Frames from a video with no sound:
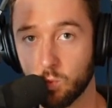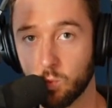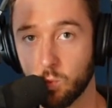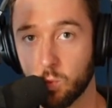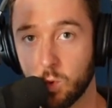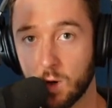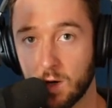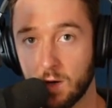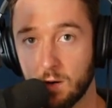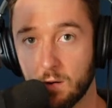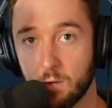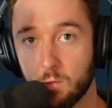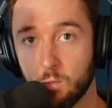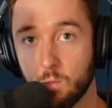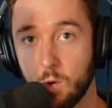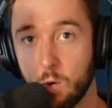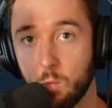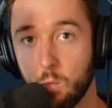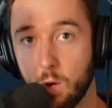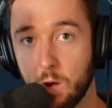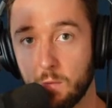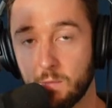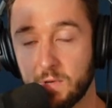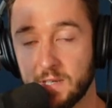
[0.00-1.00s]
what
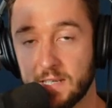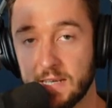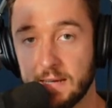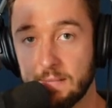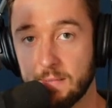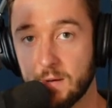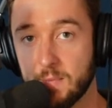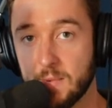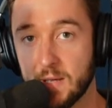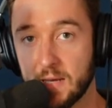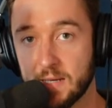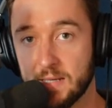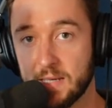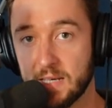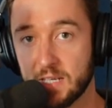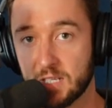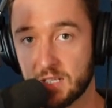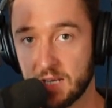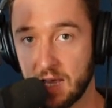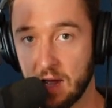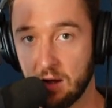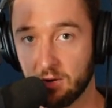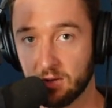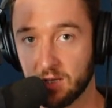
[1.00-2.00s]
one would deem to be a
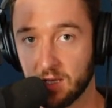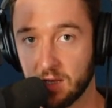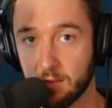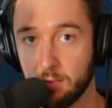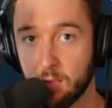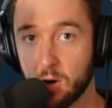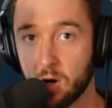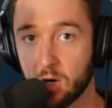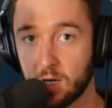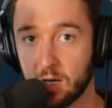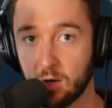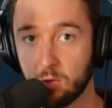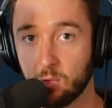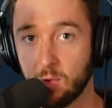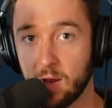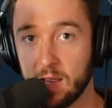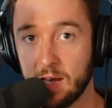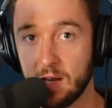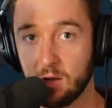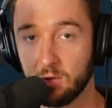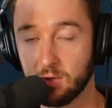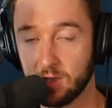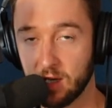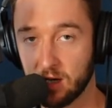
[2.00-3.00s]
discount to the market rate
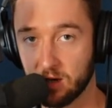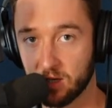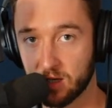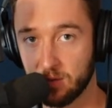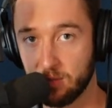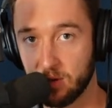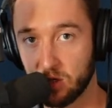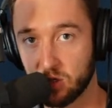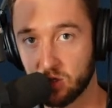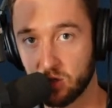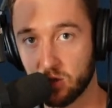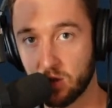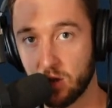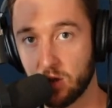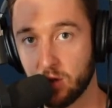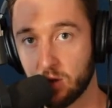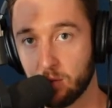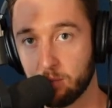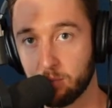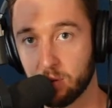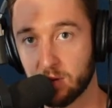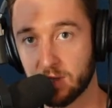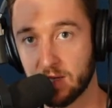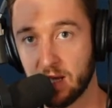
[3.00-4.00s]
out there, to make sure that they're
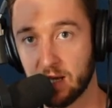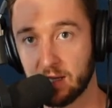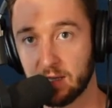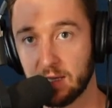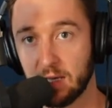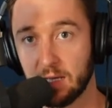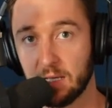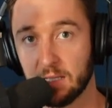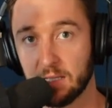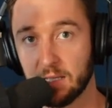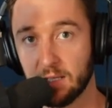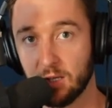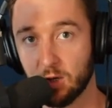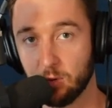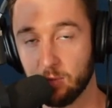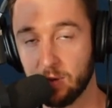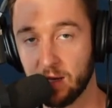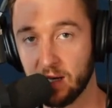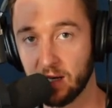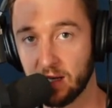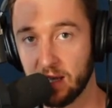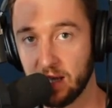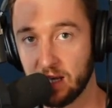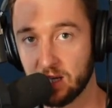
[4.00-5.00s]
protecting a little
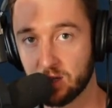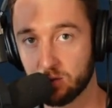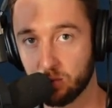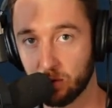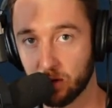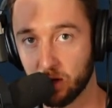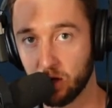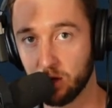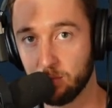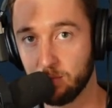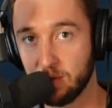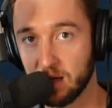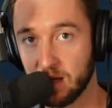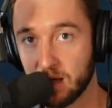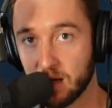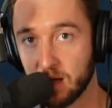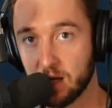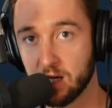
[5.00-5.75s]
bit against what could be,